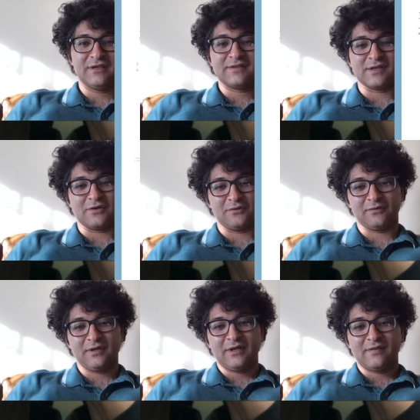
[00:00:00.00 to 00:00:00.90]

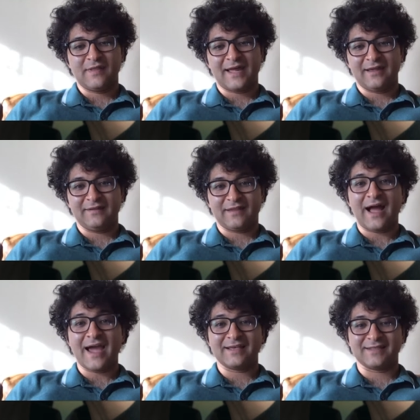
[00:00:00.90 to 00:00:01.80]
So that at the
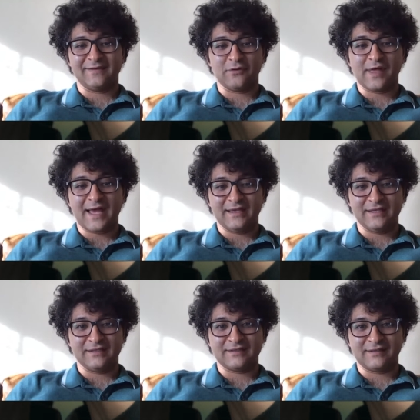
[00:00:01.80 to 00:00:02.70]
highest level, that
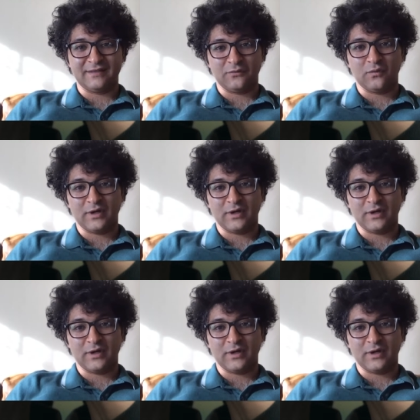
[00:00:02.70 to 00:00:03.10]
is the